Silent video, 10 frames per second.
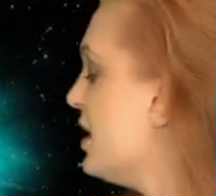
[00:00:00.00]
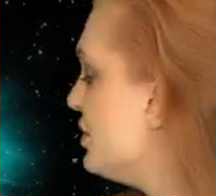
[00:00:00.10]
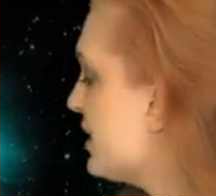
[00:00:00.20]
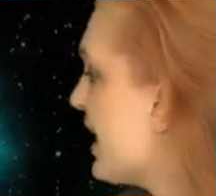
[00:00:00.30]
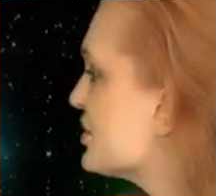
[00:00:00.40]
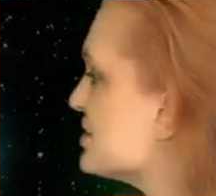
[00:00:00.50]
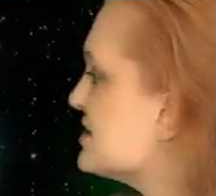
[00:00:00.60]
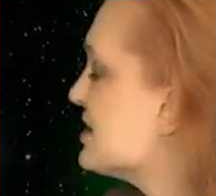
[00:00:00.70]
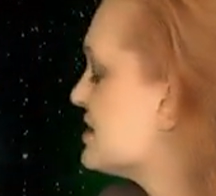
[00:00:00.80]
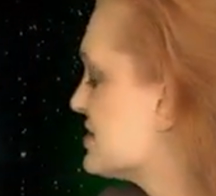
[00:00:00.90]
You can actually
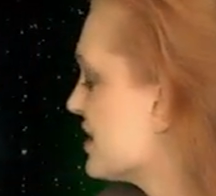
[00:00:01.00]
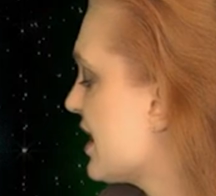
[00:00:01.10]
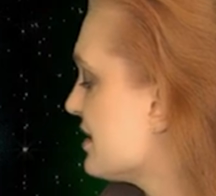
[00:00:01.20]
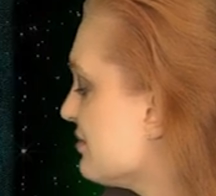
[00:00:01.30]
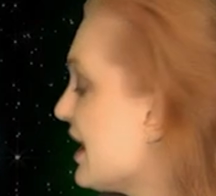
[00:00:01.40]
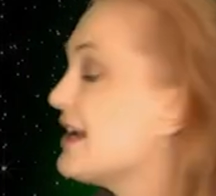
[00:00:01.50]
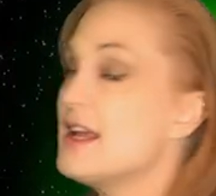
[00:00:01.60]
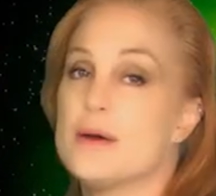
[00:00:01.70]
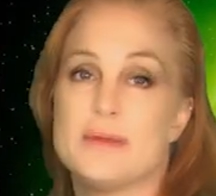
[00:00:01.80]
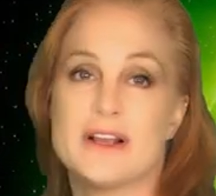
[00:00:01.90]
see the sun kind of
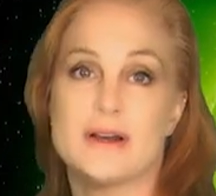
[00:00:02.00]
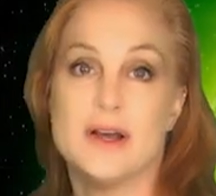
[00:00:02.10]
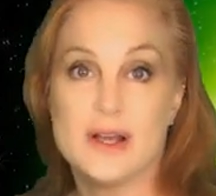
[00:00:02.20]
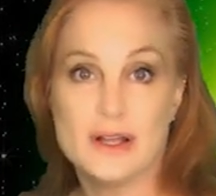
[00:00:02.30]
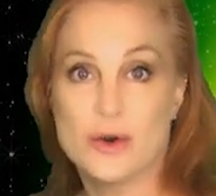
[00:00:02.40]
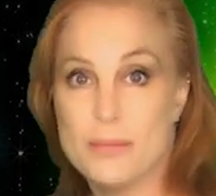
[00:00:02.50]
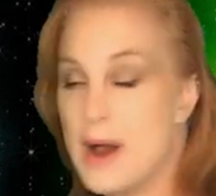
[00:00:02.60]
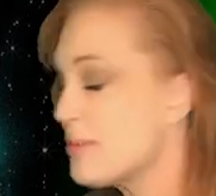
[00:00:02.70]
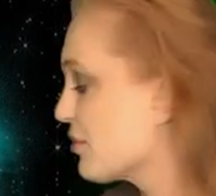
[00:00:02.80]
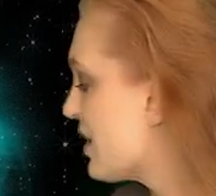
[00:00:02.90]
lighting up like a little
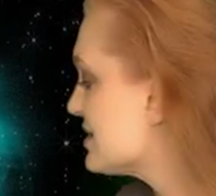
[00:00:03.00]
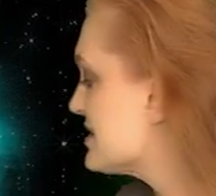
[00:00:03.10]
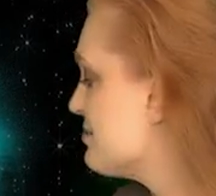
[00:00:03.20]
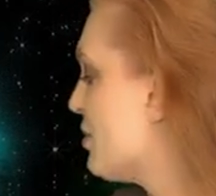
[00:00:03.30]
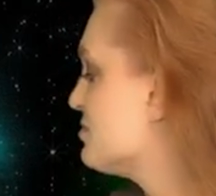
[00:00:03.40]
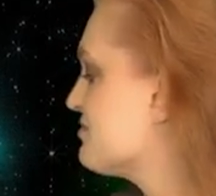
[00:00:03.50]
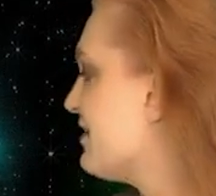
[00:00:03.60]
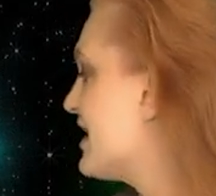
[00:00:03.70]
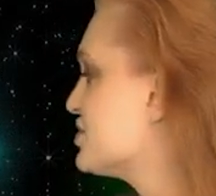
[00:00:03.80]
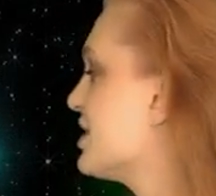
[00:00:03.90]
paparazzi bulbs
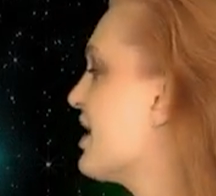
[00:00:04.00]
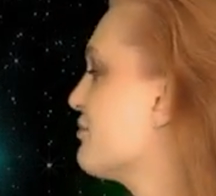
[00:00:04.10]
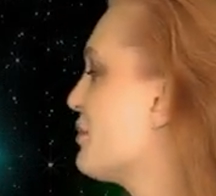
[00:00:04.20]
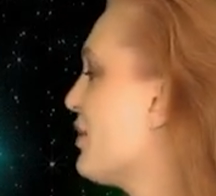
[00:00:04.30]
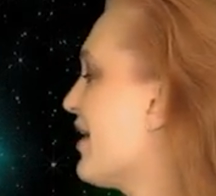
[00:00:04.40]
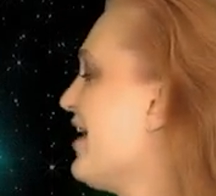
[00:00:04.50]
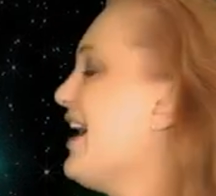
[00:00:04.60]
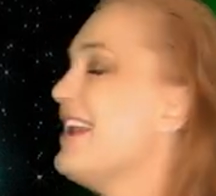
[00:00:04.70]
flashing everywhere.